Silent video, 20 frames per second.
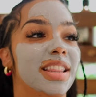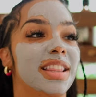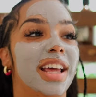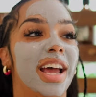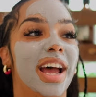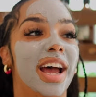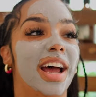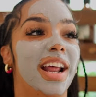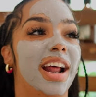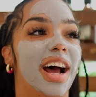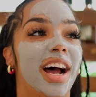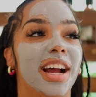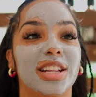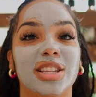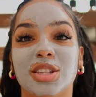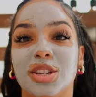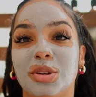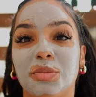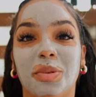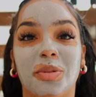that I
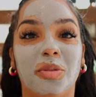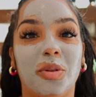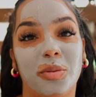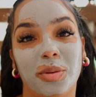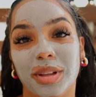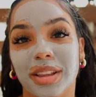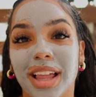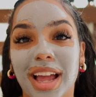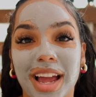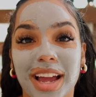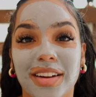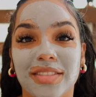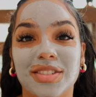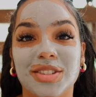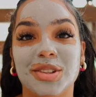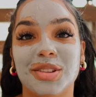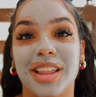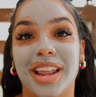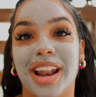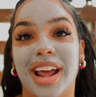took before we left
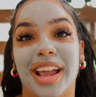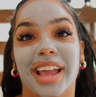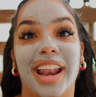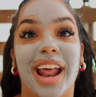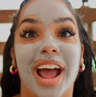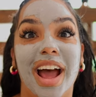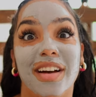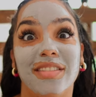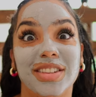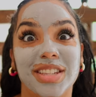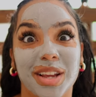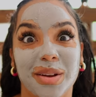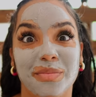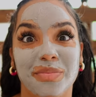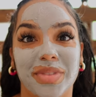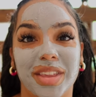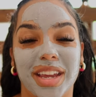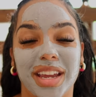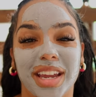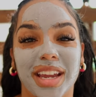so that I could have
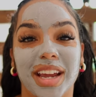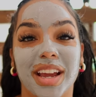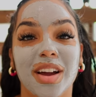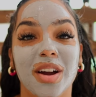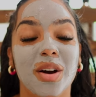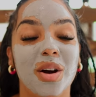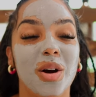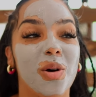something